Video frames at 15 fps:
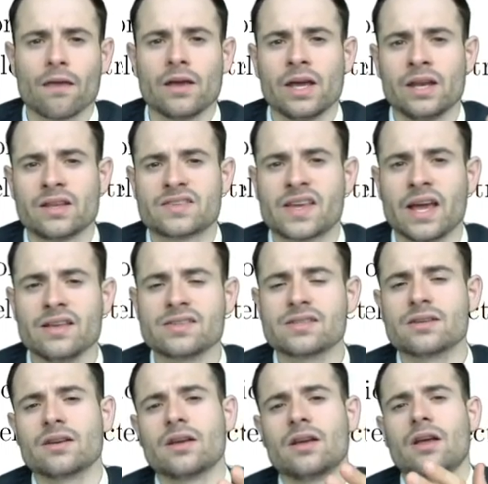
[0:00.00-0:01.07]
In this case,
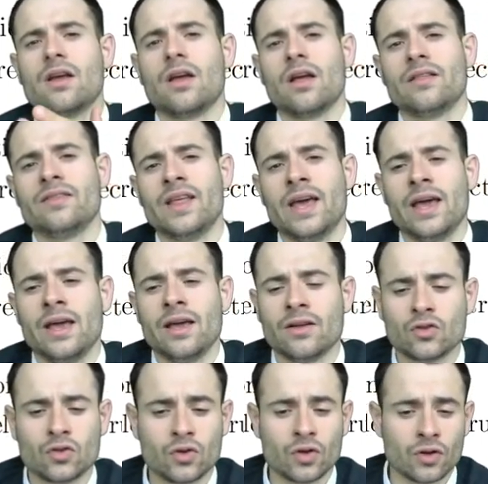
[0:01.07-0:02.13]
the
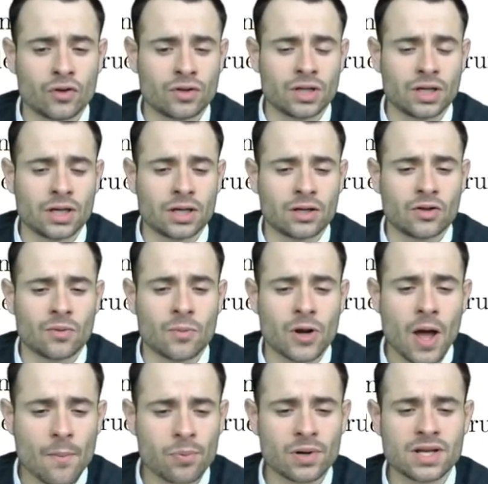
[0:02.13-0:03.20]

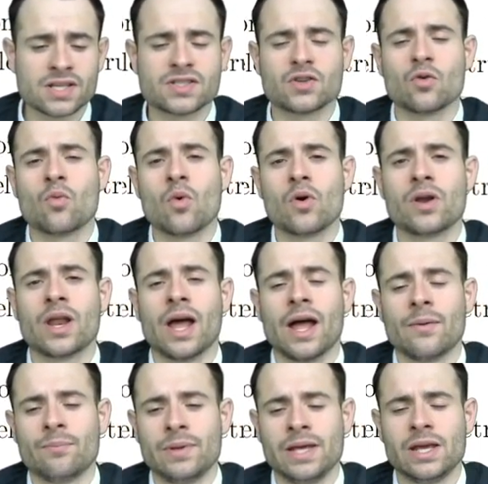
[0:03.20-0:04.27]
monopolist would
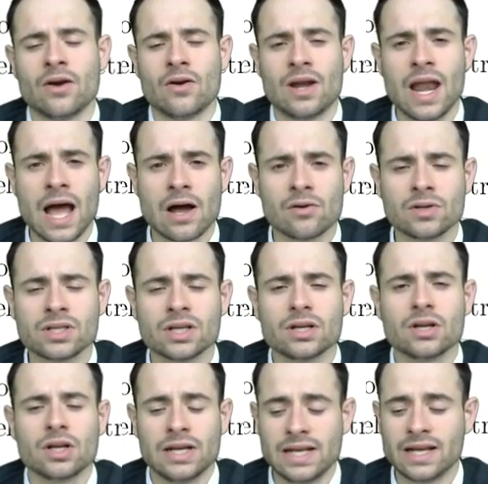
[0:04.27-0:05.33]
be allowed,
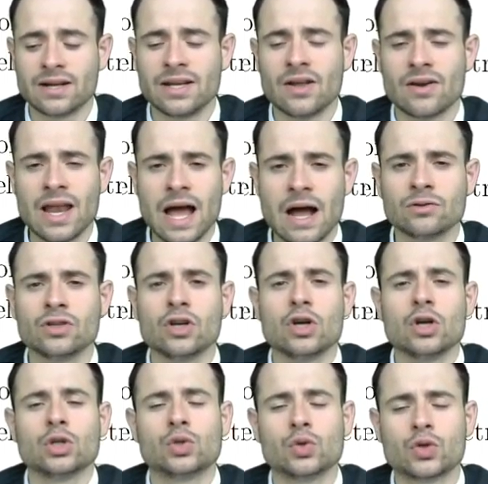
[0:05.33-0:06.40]
legally allowed,
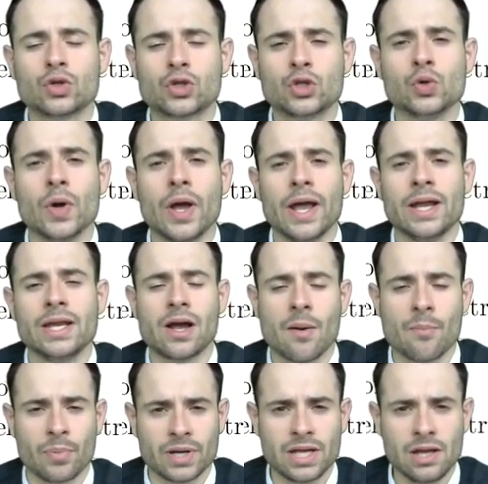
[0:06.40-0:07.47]
to sue any
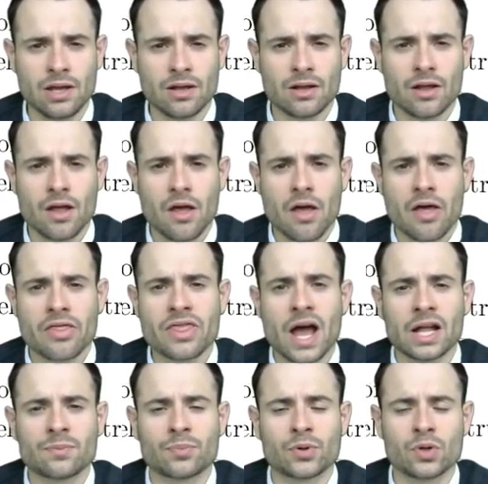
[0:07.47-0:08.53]
company
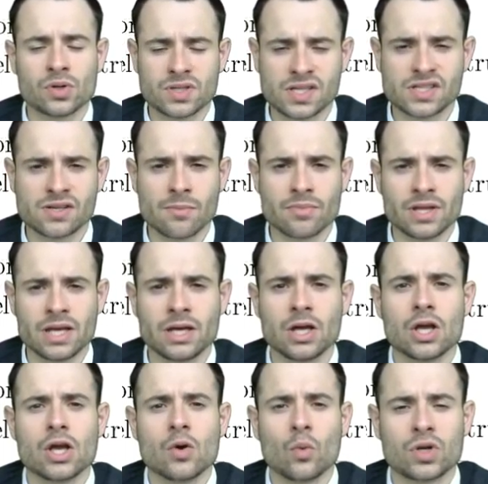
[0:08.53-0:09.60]
that produces something
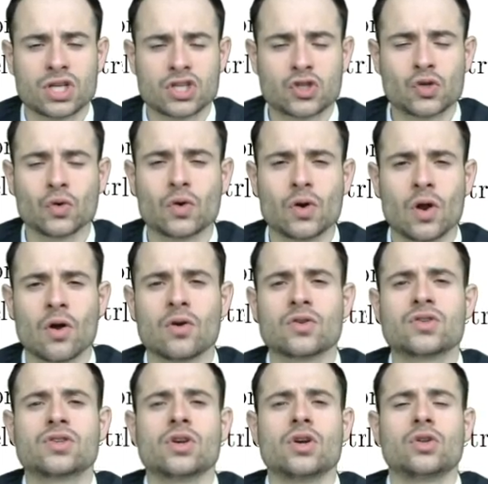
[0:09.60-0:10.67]
which is too
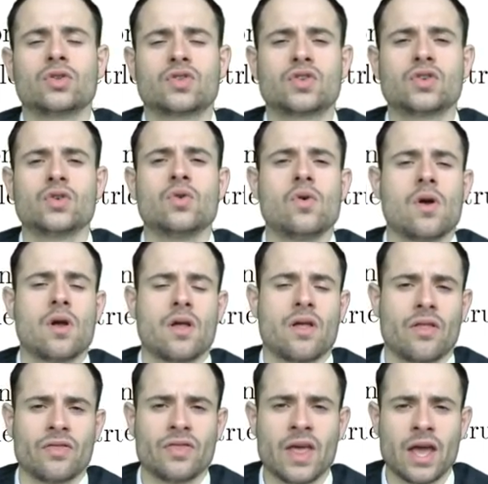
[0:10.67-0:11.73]
close to
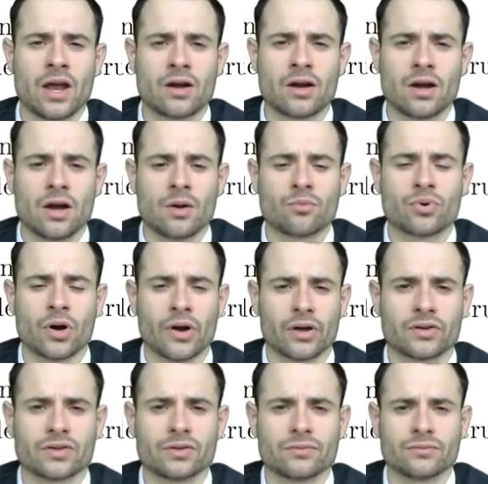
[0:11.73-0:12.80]
their
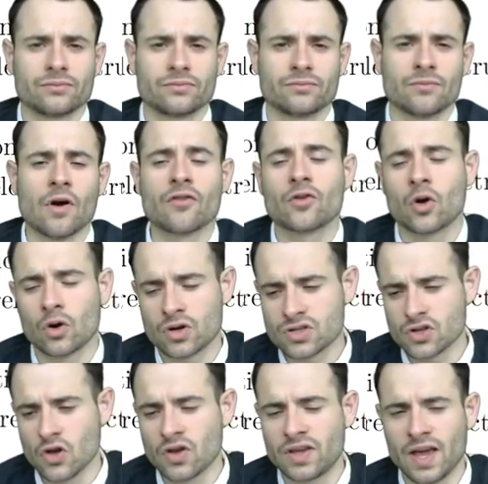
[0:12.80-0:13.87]
product. Of course,
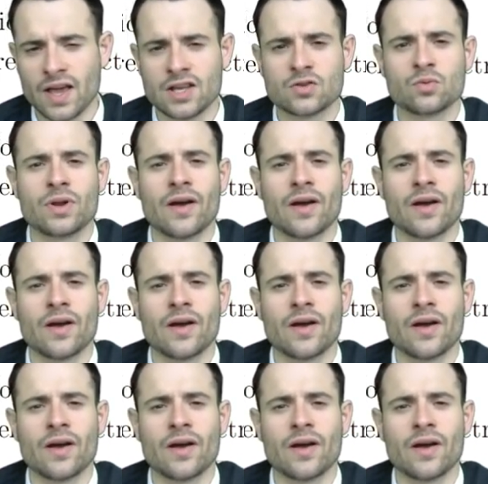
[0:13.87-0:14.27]
a case would